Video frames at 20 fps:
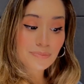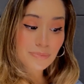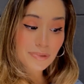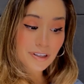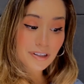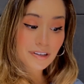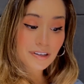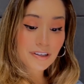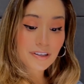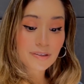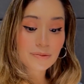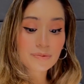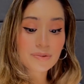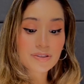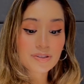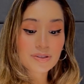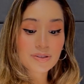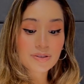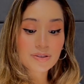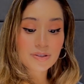Burckhardt was
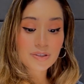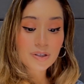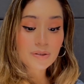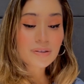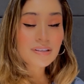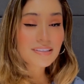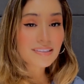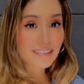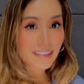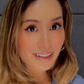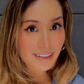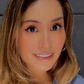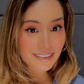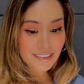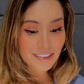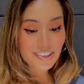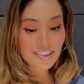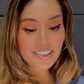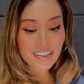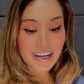so excited
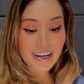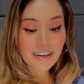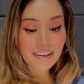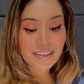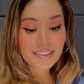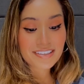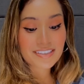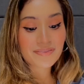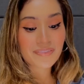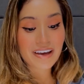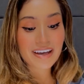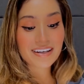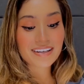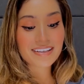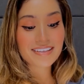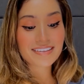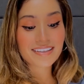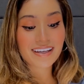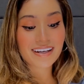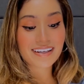to share his
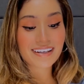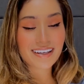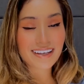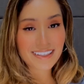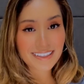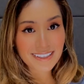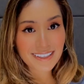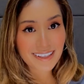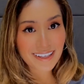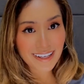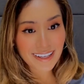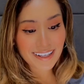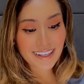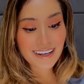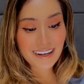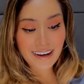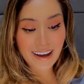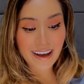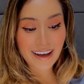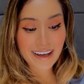findings that in
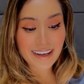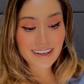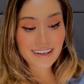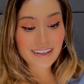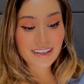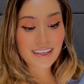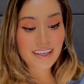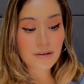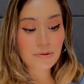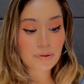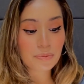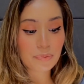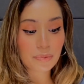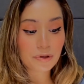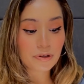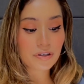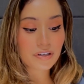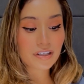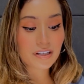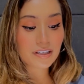1889, he
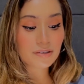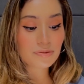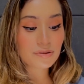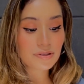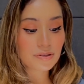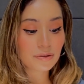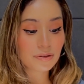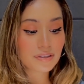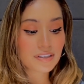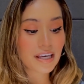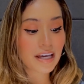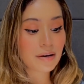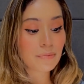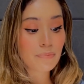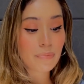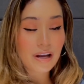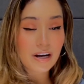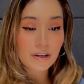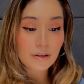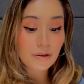reported his results at a
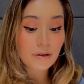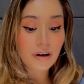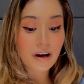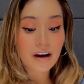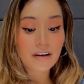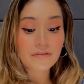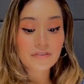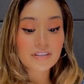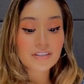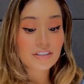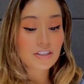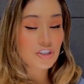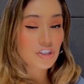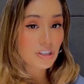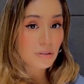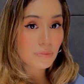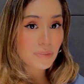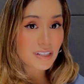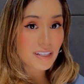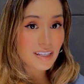medical conference in
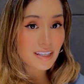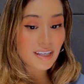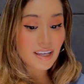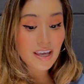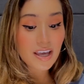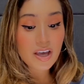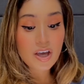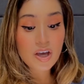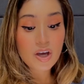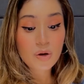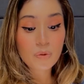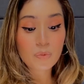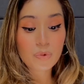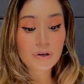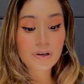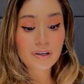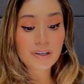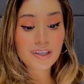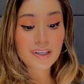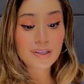Germany,
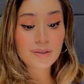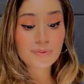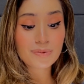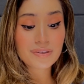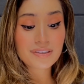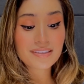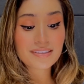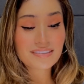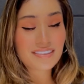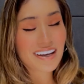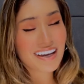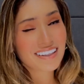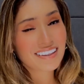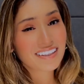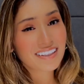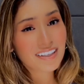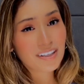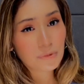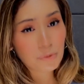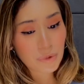where he was
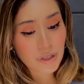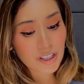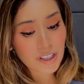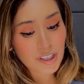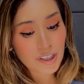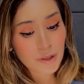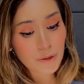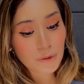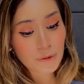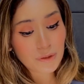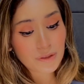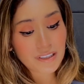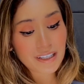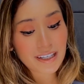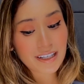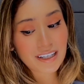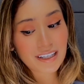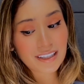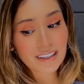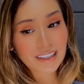sadly ridiculed
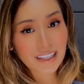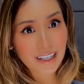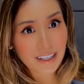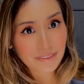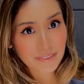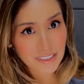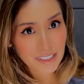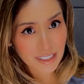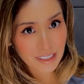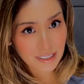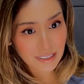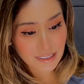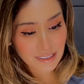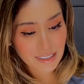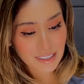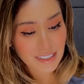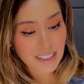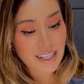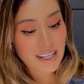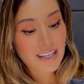and laughed
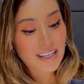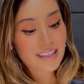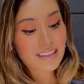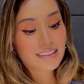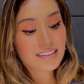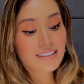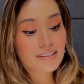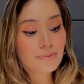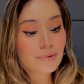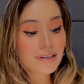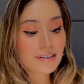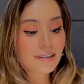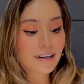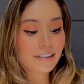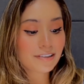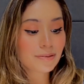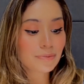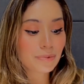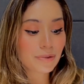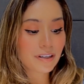at. This made
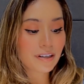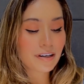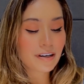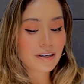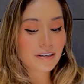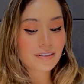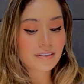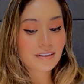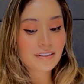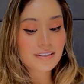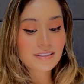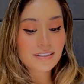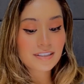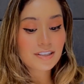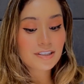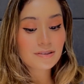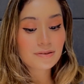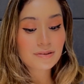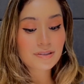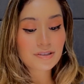Dr. Burckhardt
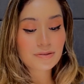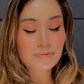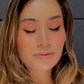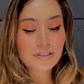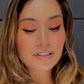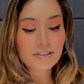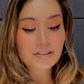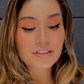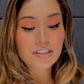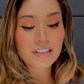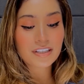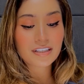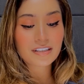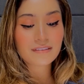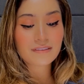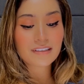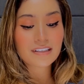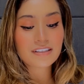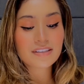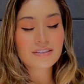continue his research
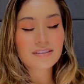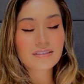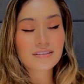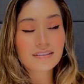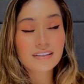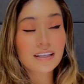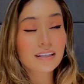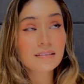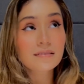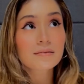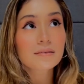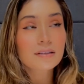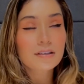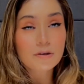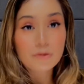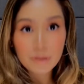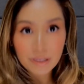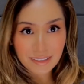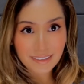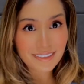activities,
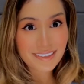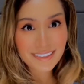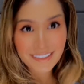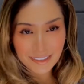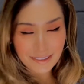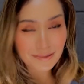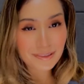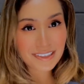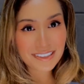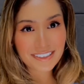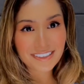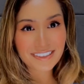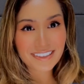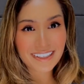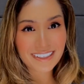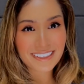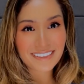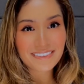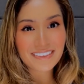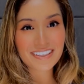quit his research
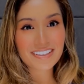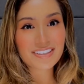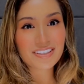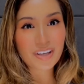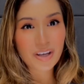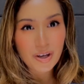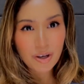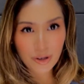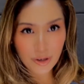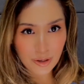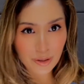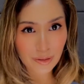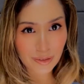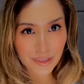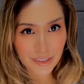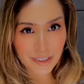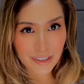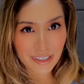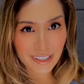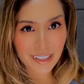activities cold
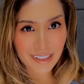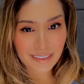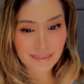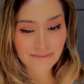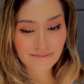turkey.